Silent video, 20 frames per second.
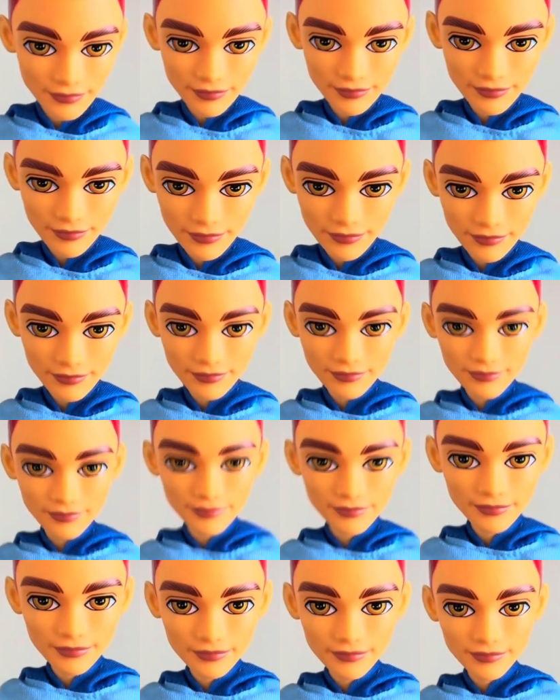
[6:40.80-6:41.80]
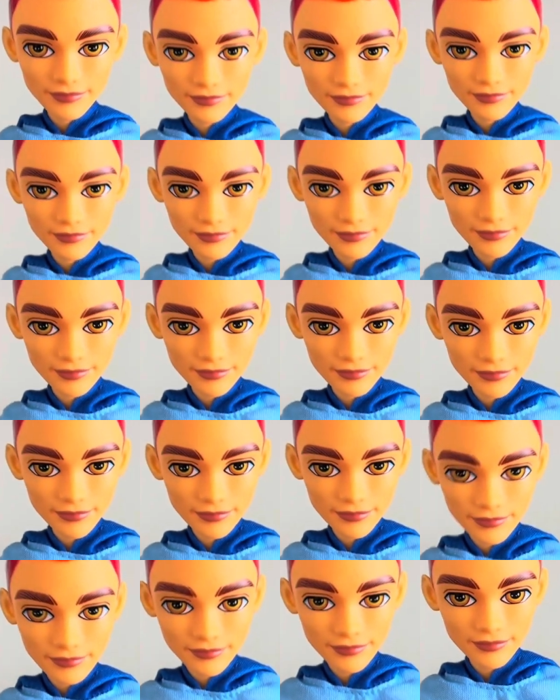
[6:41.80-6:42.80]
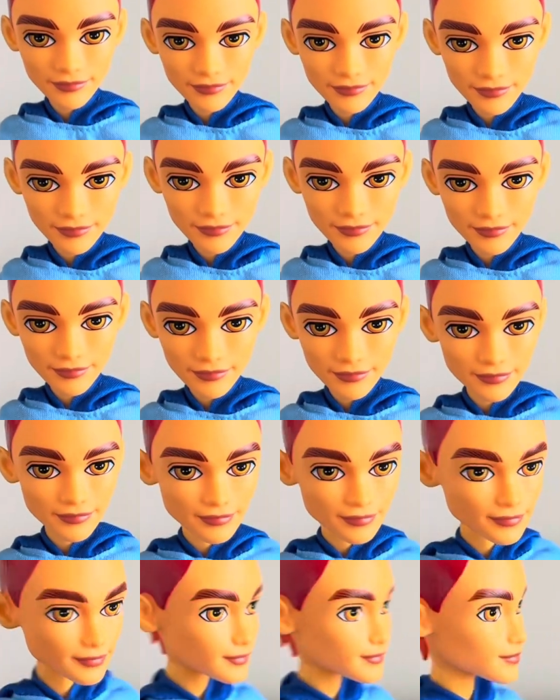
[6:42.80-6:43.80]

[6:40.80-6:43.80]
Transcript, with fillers: pretty cool. So I will um, put